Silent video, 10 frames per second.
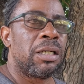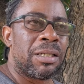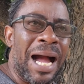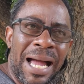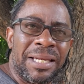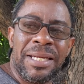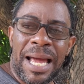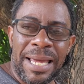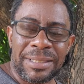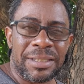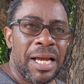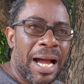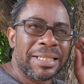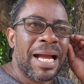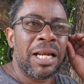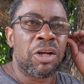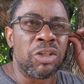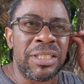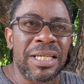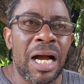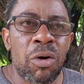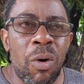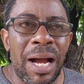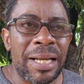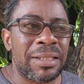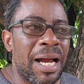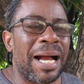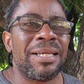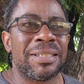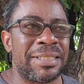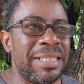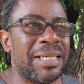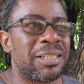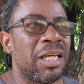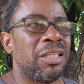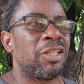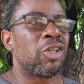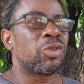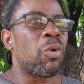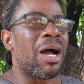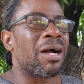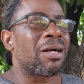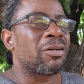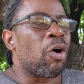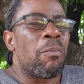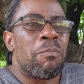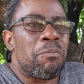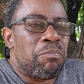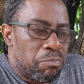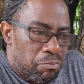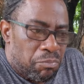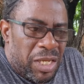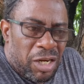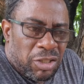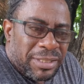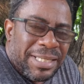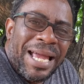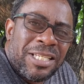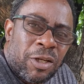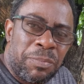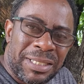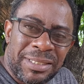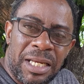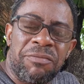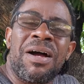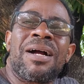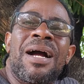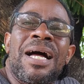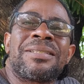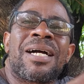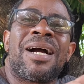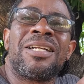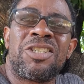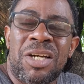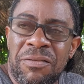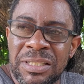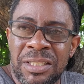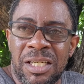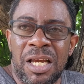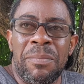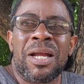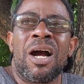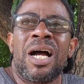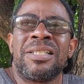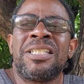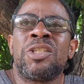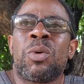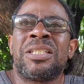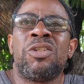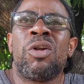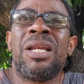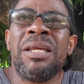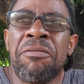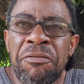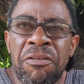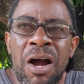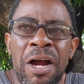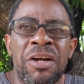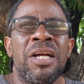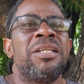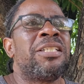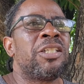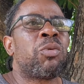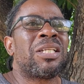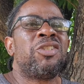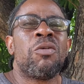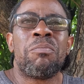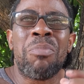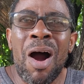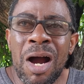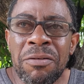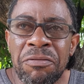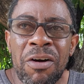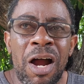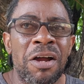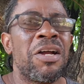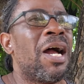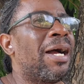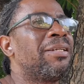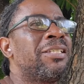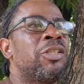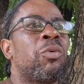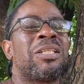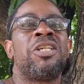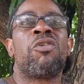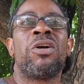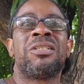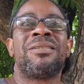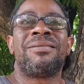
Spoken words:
gone in it, and a little thing are gone, and you see it, you just want to come, you know, size up yourself and cause a controversy, because this is what you live for, this is what you born for, and this is what you're going to